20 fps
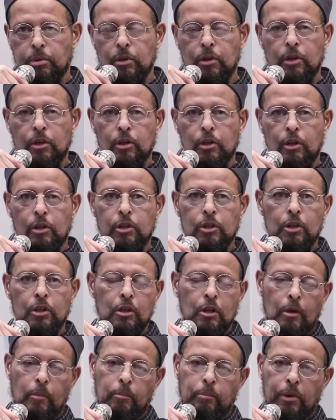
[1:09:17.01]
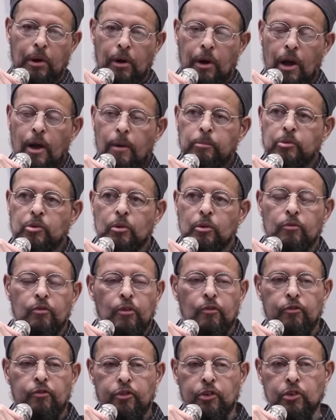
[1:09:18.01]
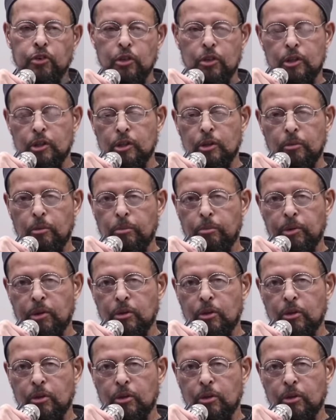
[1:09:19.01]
politically and perhaps even physically,